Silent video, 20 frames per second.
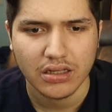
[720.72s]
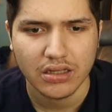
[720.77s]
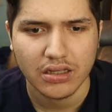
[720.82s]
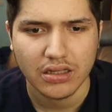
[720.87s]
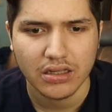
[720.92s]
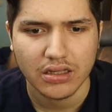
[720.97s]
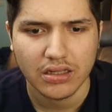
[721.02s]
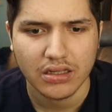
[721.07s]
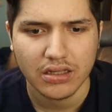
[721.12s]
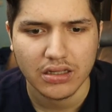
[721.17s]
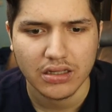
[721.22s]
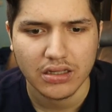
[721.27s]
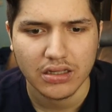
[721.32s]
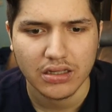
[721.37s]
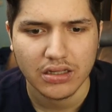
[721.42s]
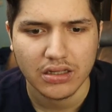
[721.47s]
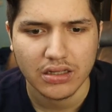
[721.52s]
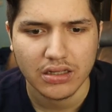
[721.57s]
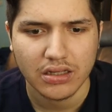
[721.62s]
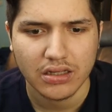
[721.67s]

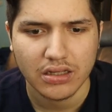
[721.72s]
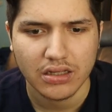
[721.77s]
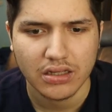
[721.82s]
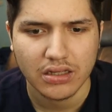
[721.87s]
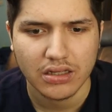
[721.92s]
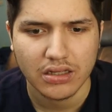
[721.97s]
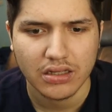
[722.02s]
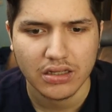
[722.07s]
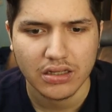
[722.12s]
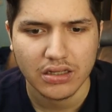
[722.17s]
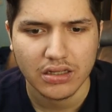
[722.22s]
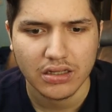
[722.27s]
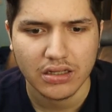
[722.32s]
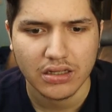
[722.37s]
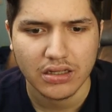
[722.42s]
Nobody speaks.